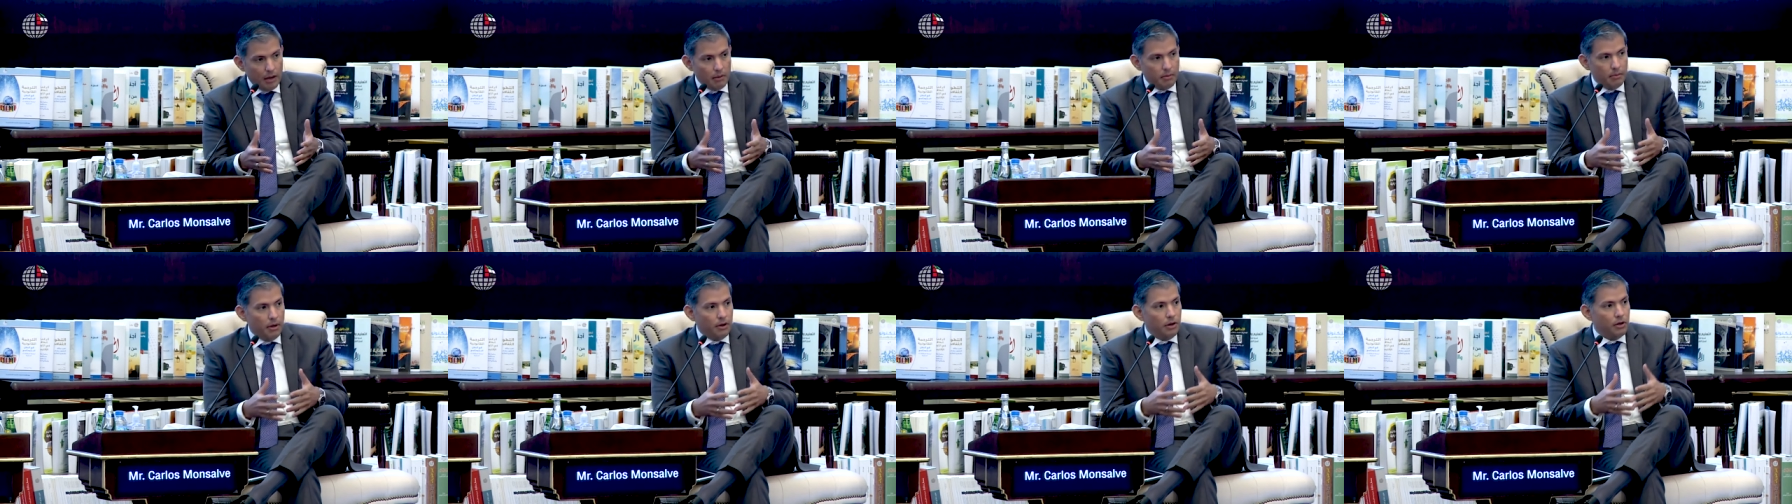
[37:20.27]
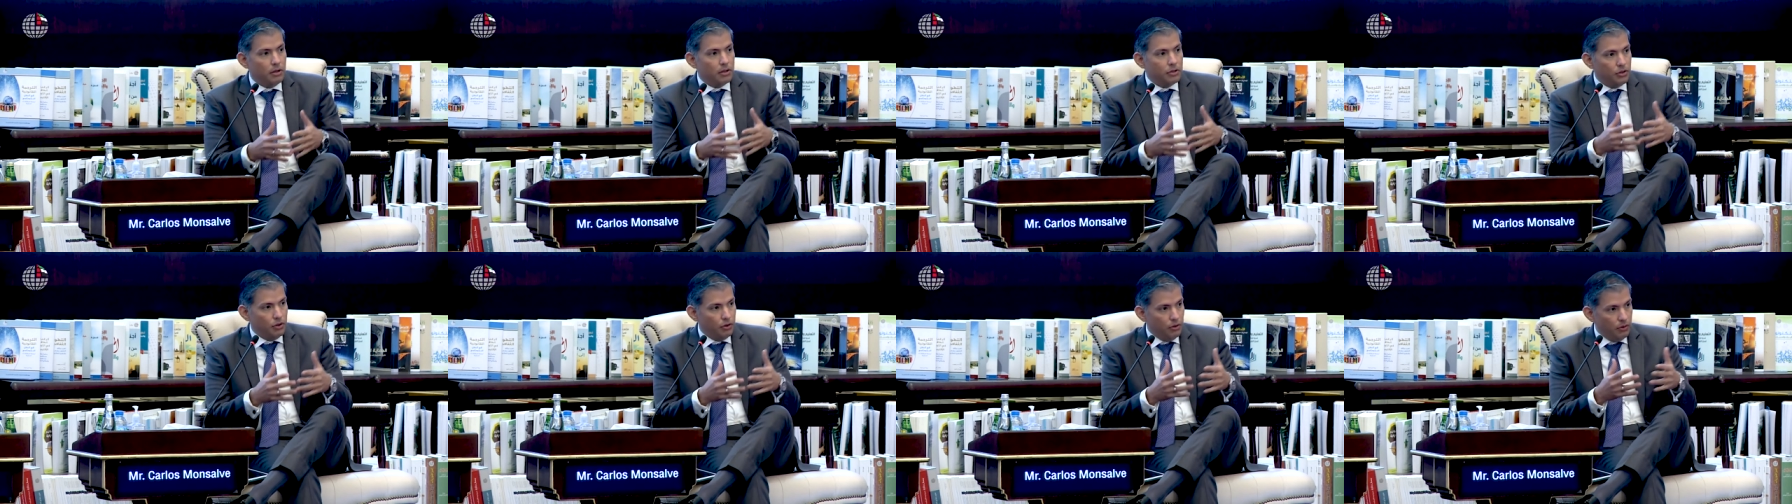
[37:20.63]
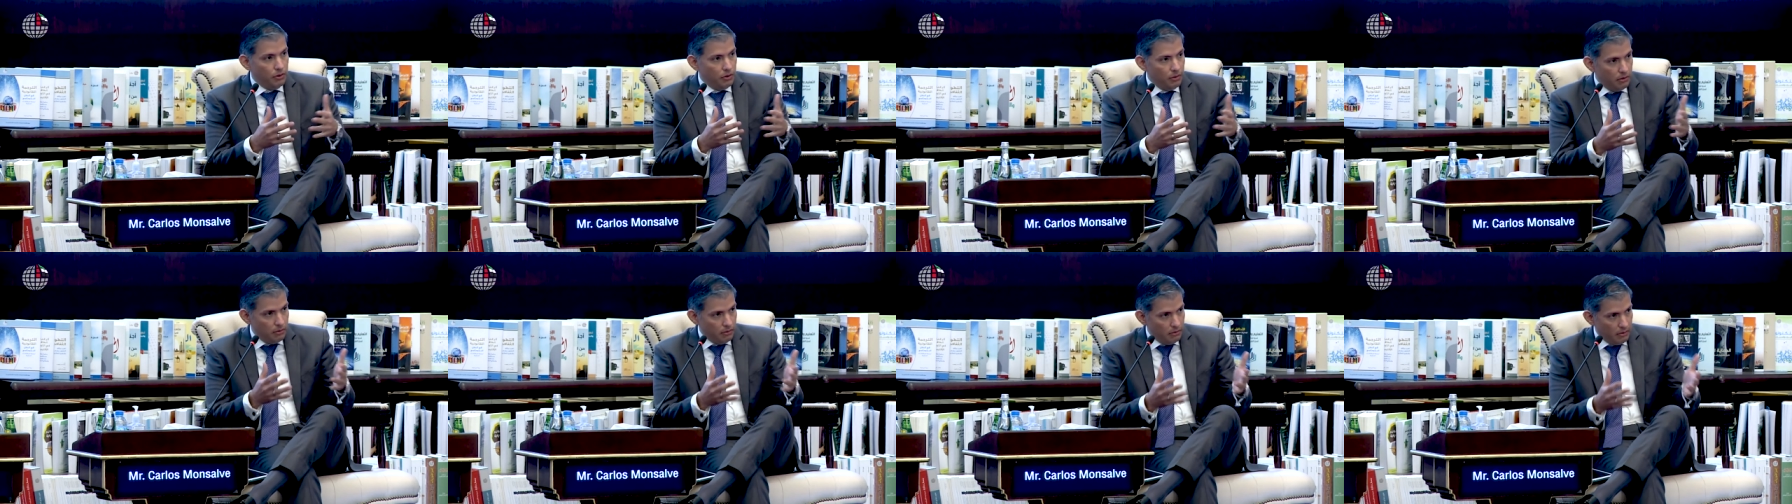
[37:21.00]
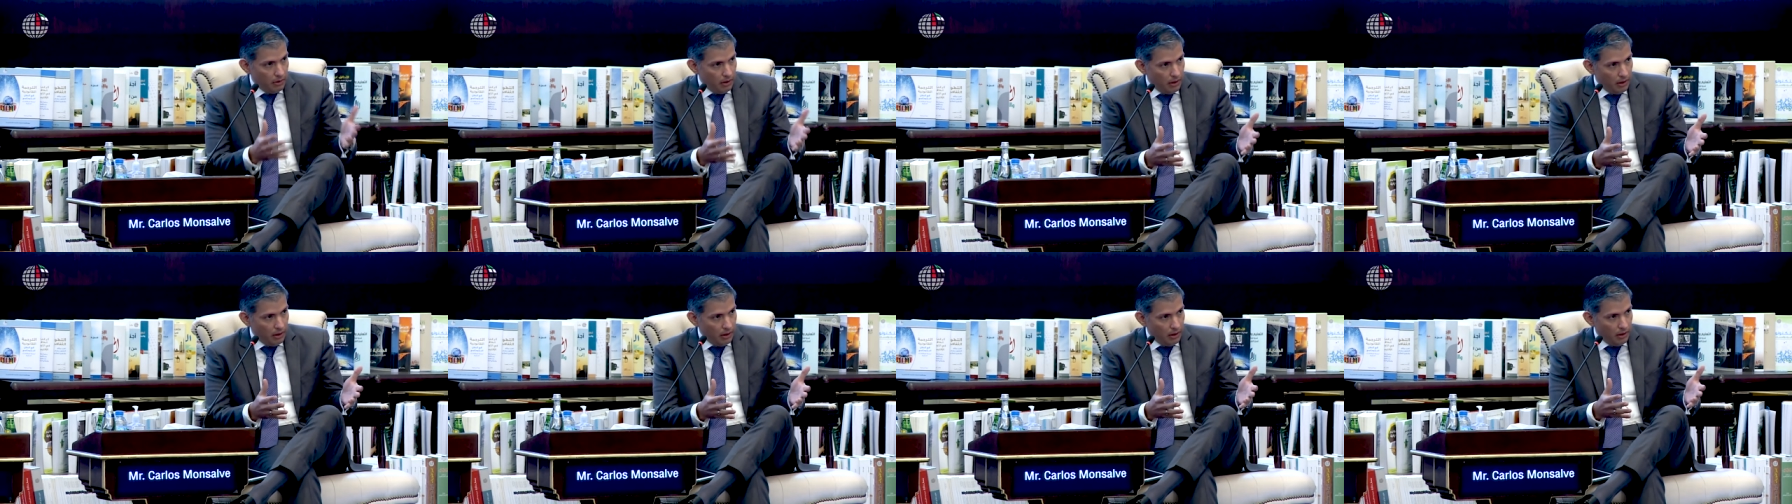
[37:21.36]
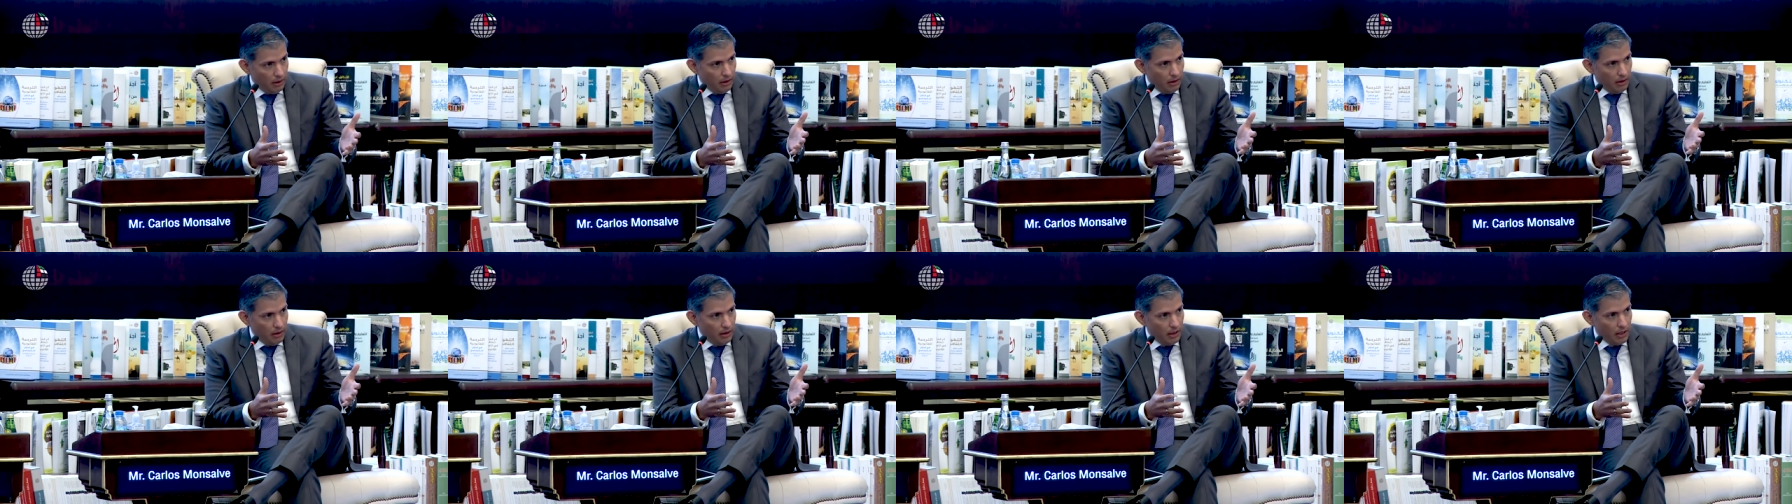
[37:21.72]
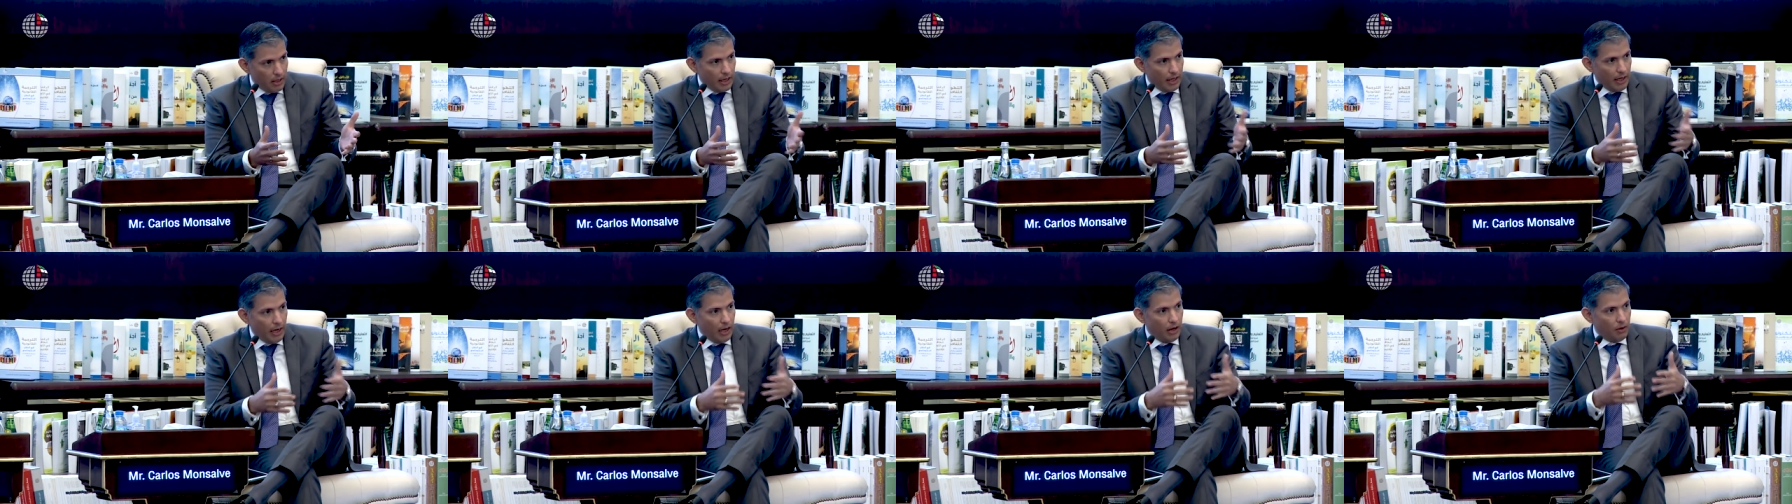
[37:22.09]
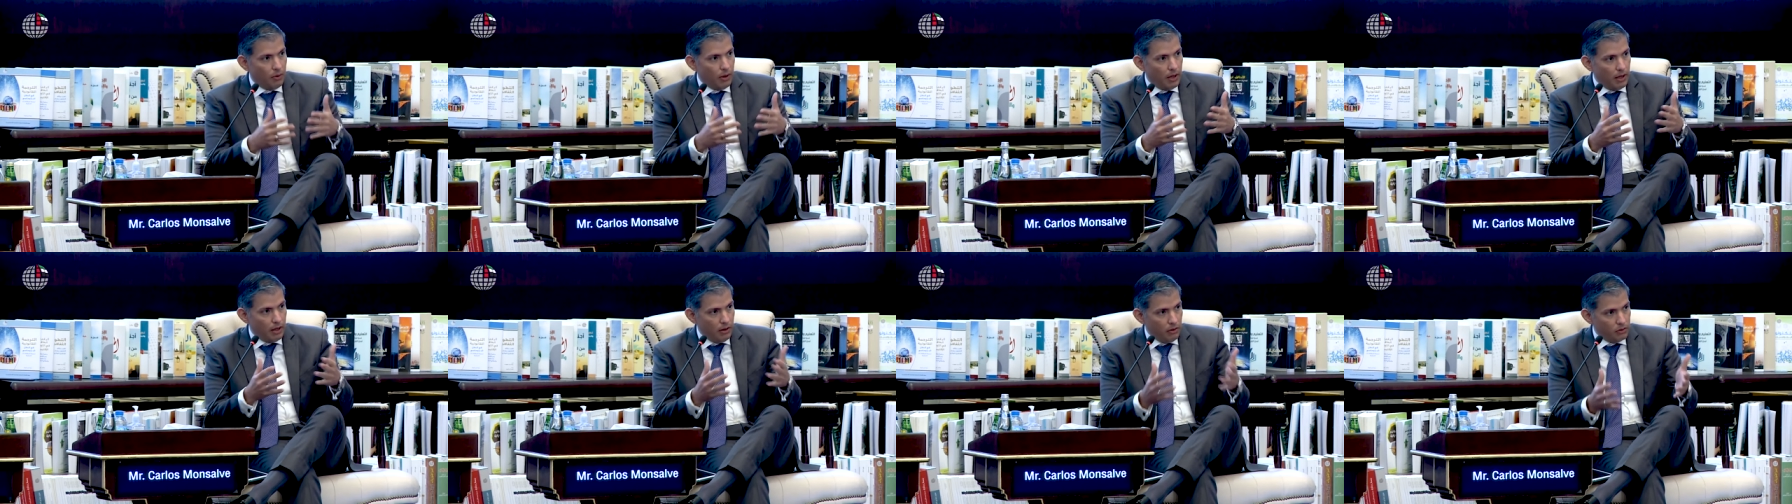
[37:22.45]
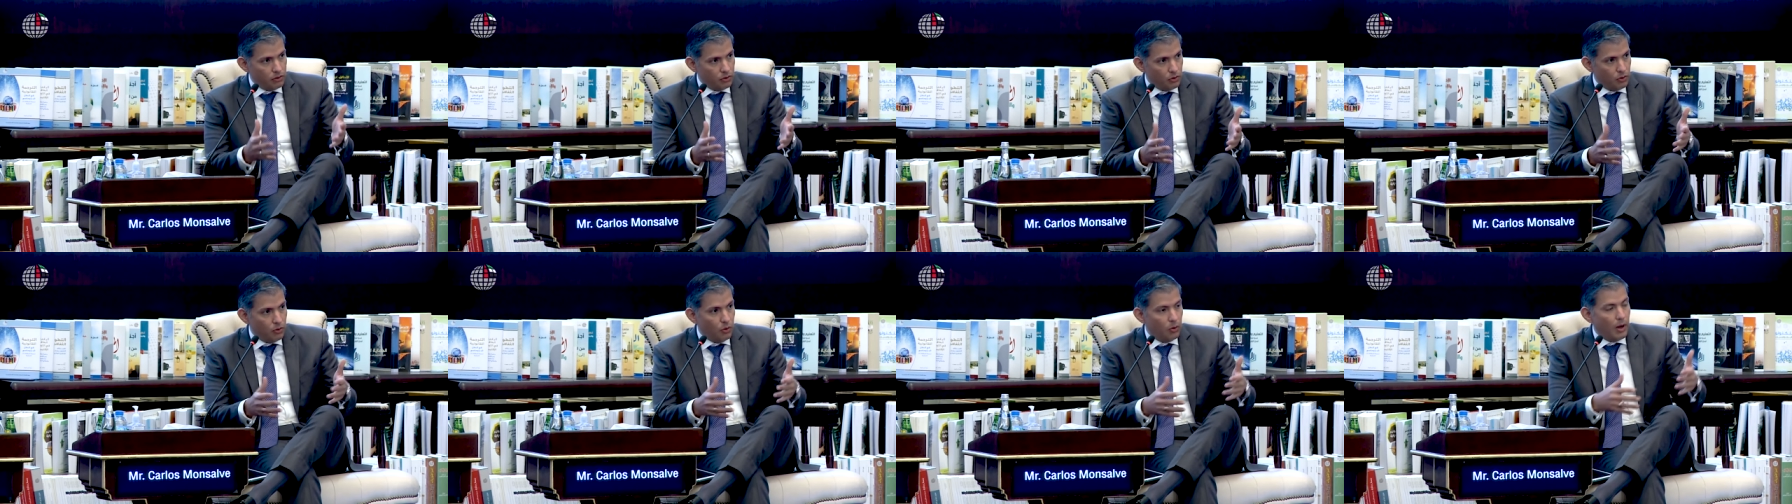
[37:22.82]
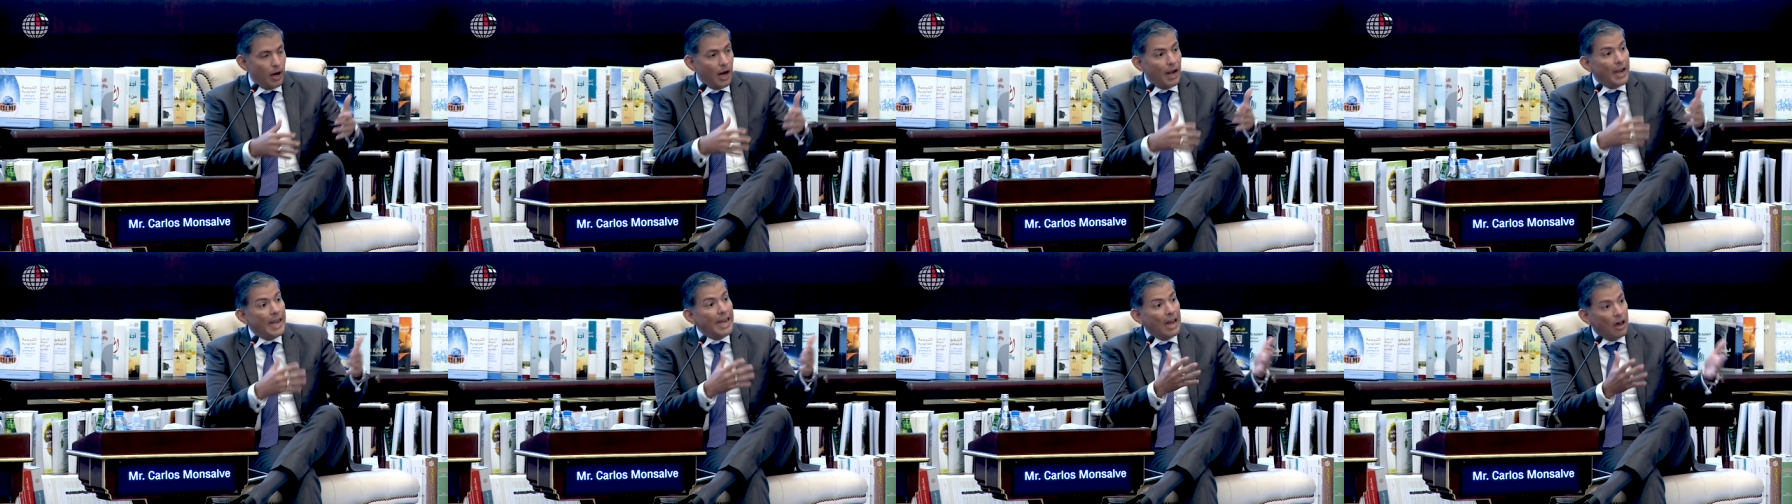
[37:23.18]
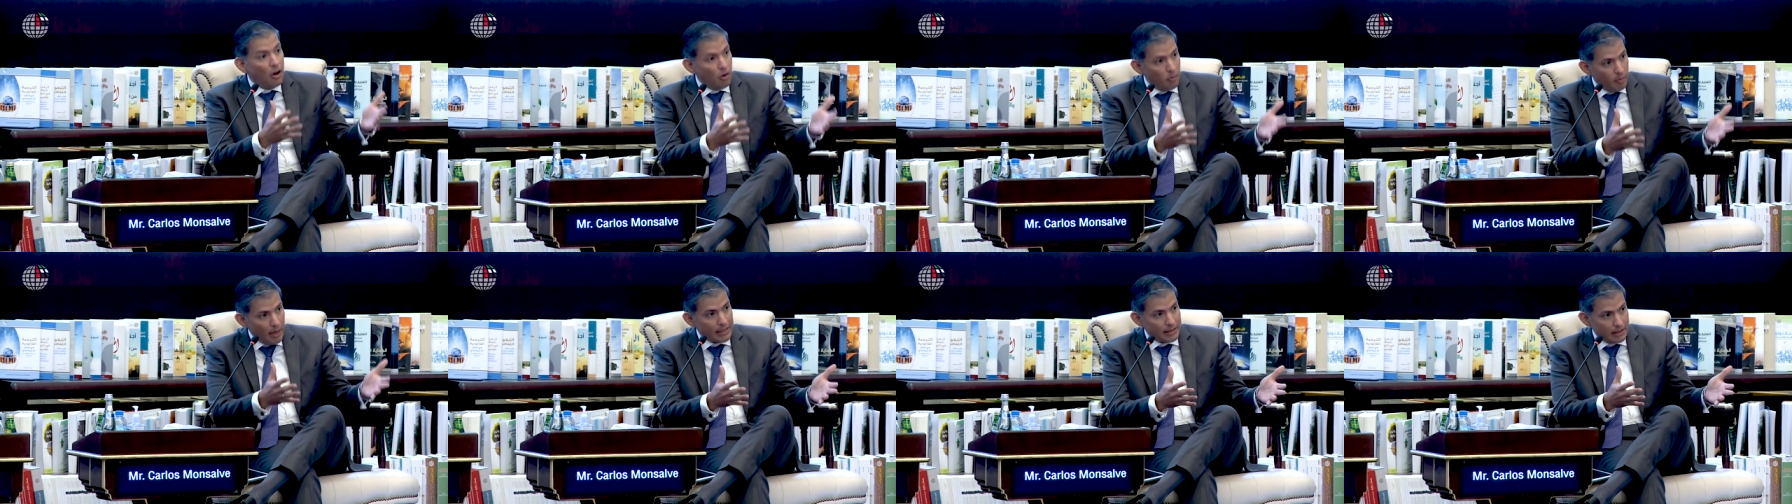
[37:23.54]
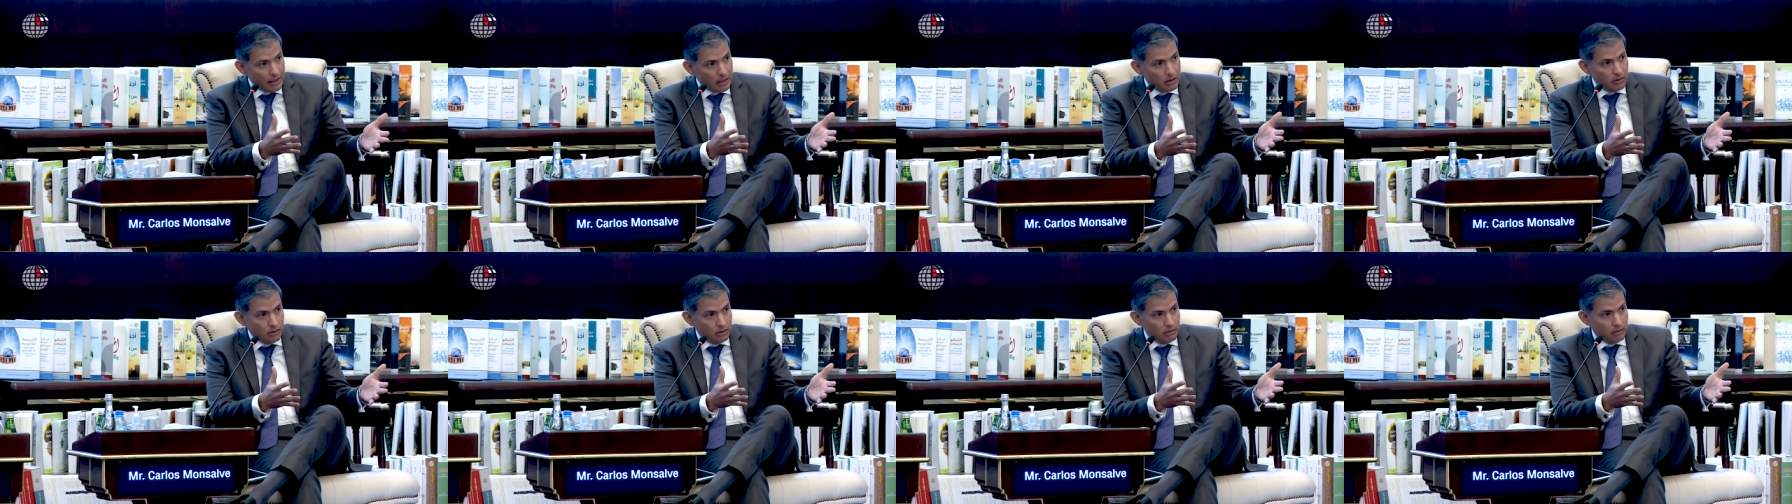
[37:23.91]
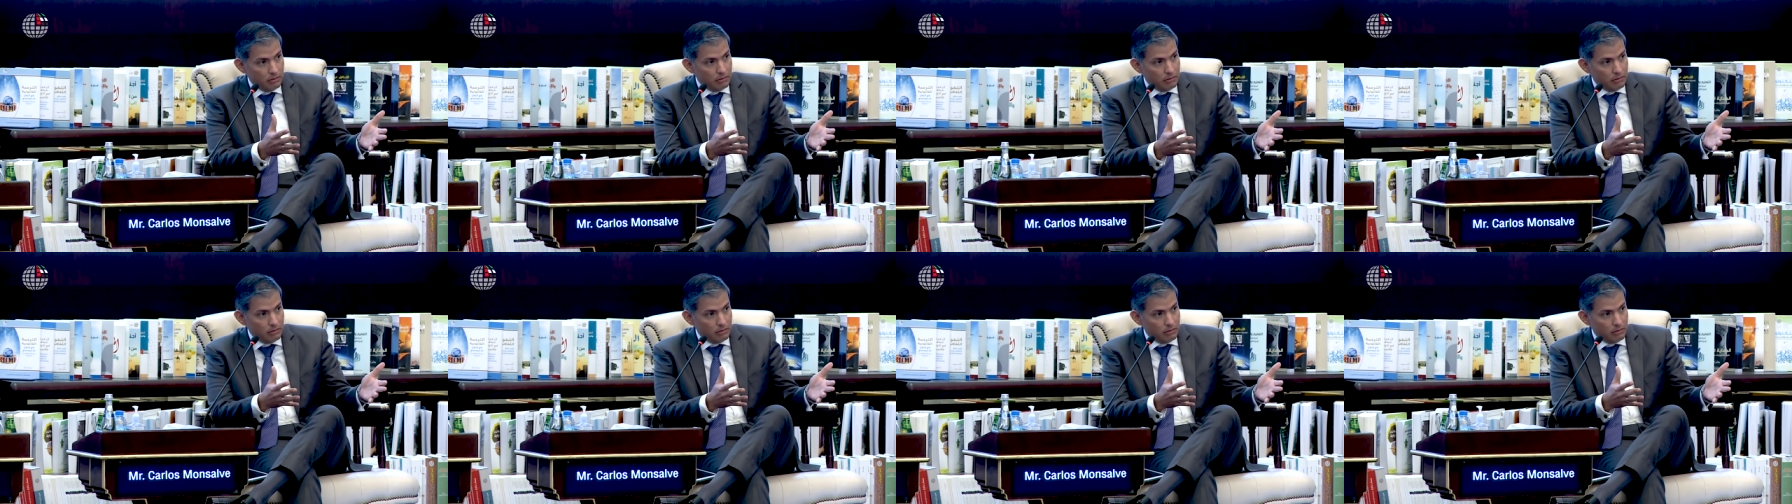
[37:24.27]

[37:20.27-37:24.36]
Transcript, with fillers: but also uh, Nicaragua, also Cuba, and now Mexico.